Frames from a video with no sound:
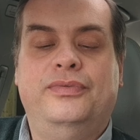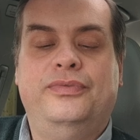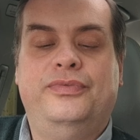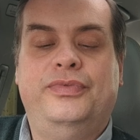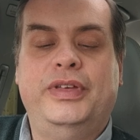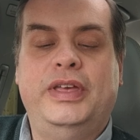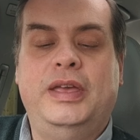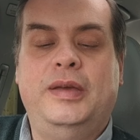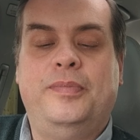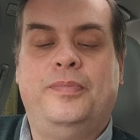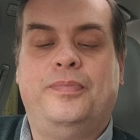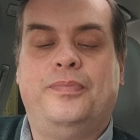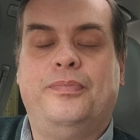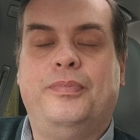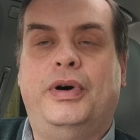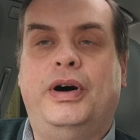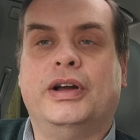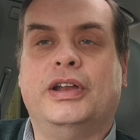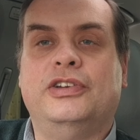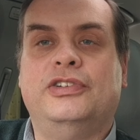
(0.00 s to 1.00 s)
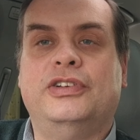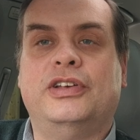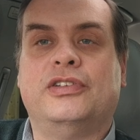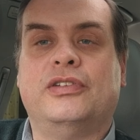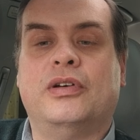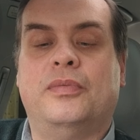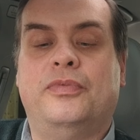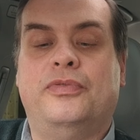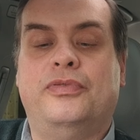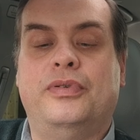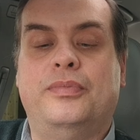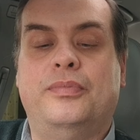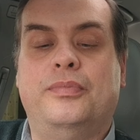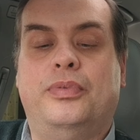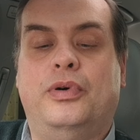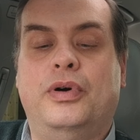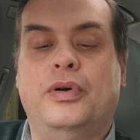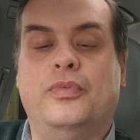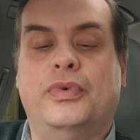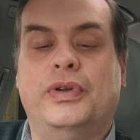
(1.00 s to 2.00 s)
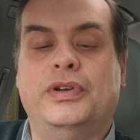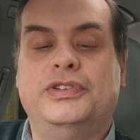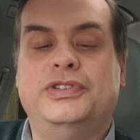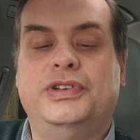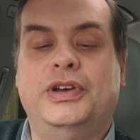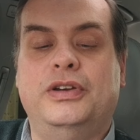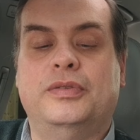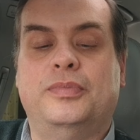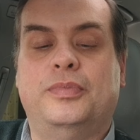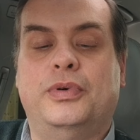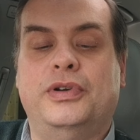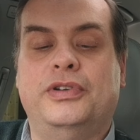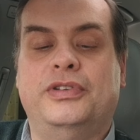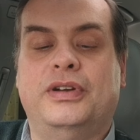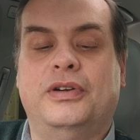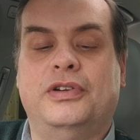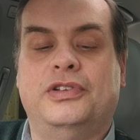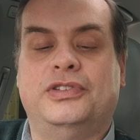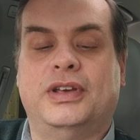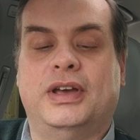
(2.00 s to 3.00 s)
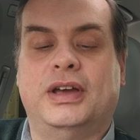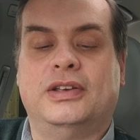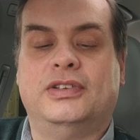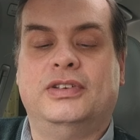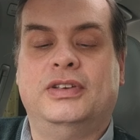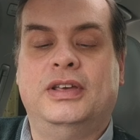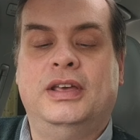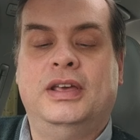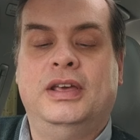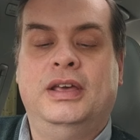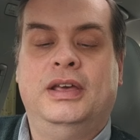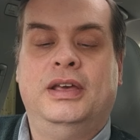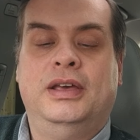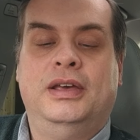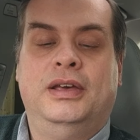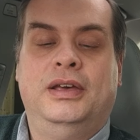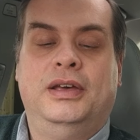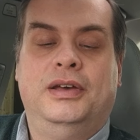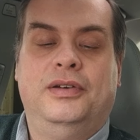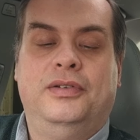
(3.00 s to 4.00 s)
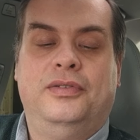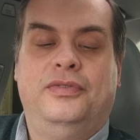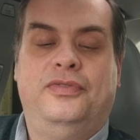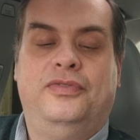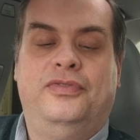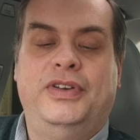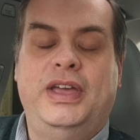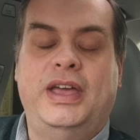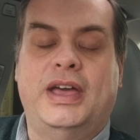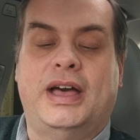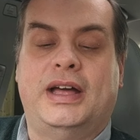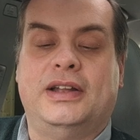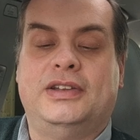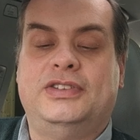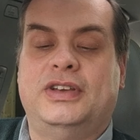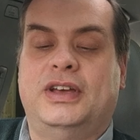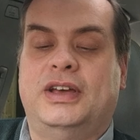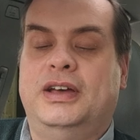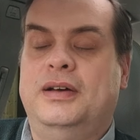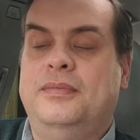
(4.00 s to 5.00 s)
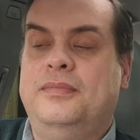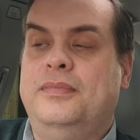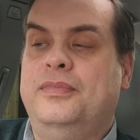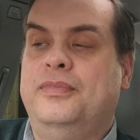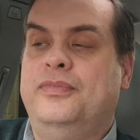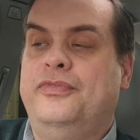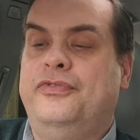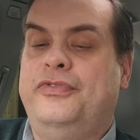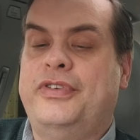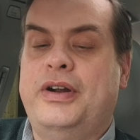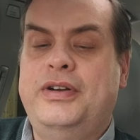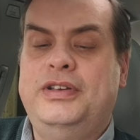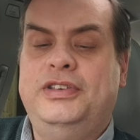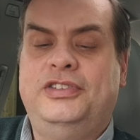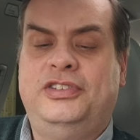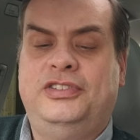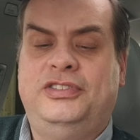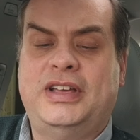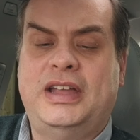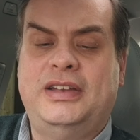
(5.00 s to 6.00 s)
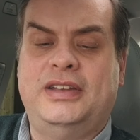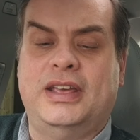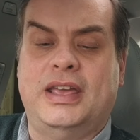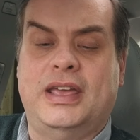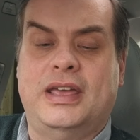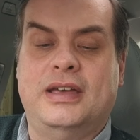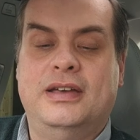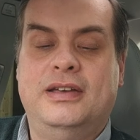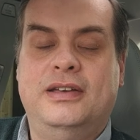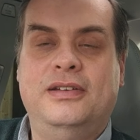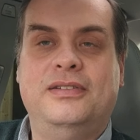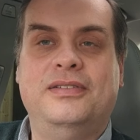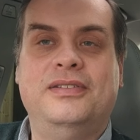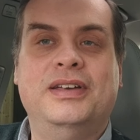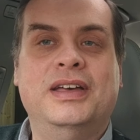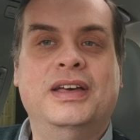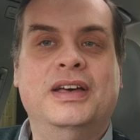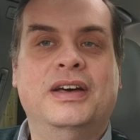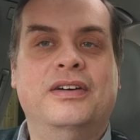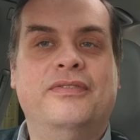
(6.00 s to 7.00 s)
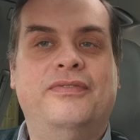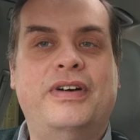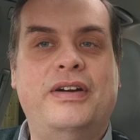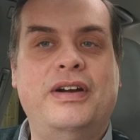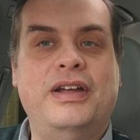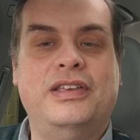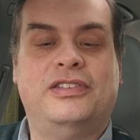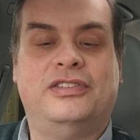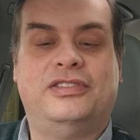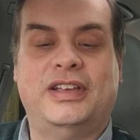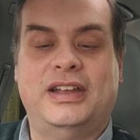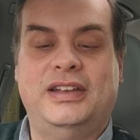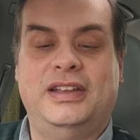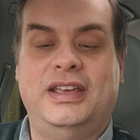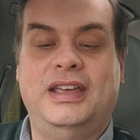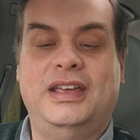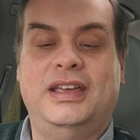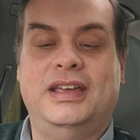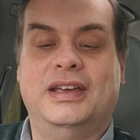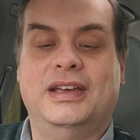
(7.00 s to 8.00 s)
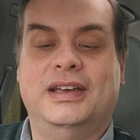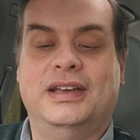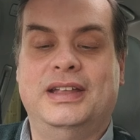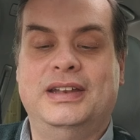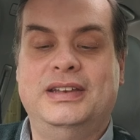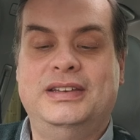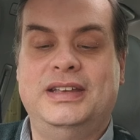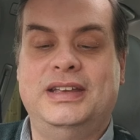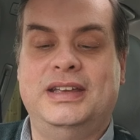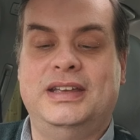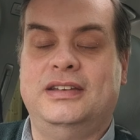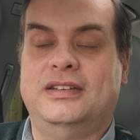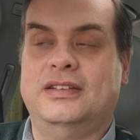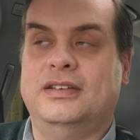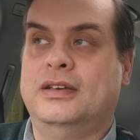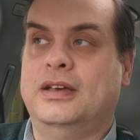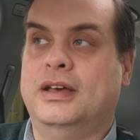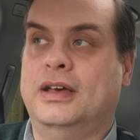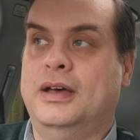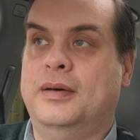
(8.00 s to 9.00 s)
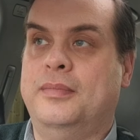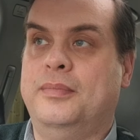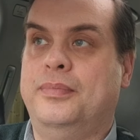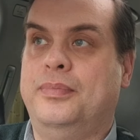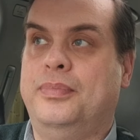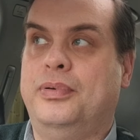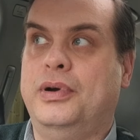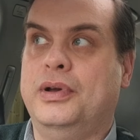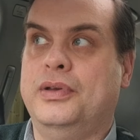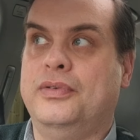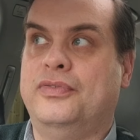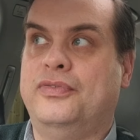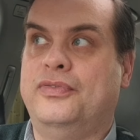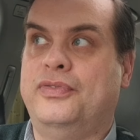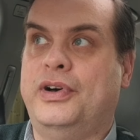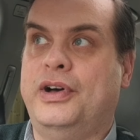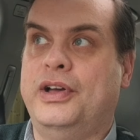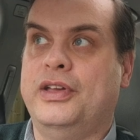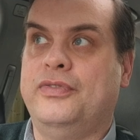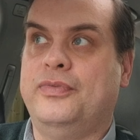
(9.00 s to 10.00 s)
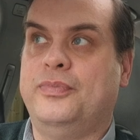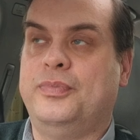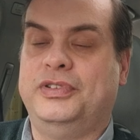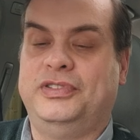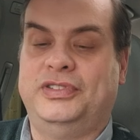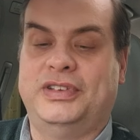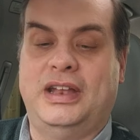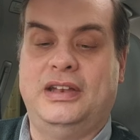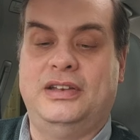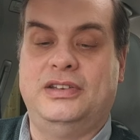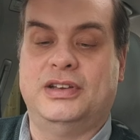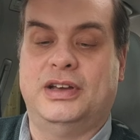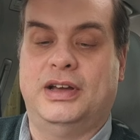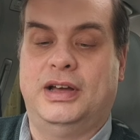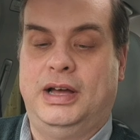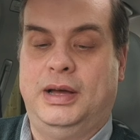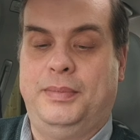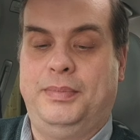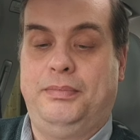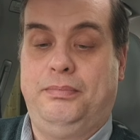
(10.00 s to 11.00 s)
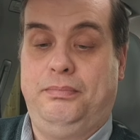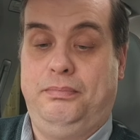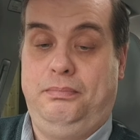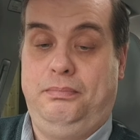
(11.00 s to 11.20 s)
The market share has gone from 0.12 to 0.06. Fiat, very steady. Very steady indeed. 0.5% up.